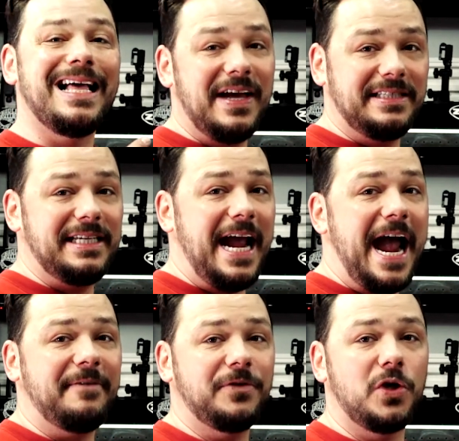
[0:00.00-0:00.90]
that's a
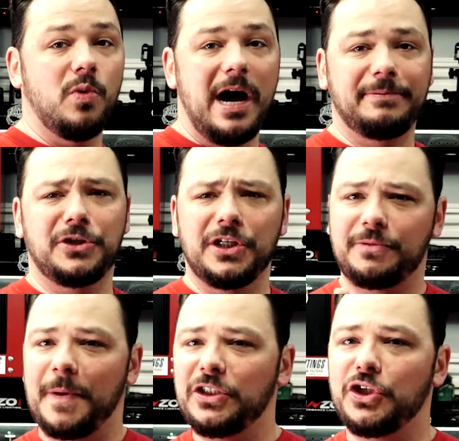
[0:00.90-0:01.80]
have-to option,
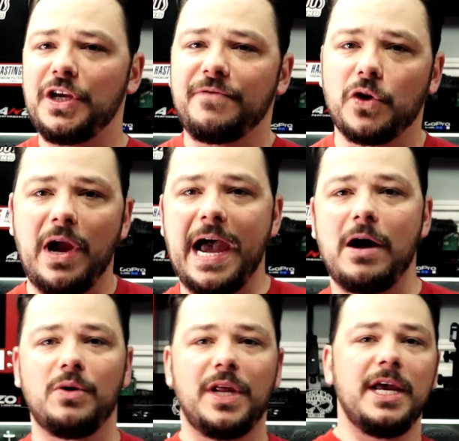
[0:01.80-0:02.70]
especially if you're
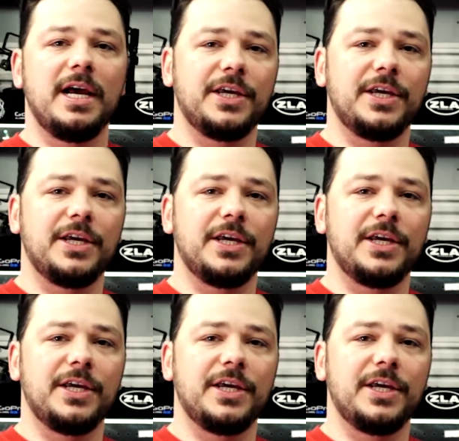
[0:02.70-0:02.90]
out,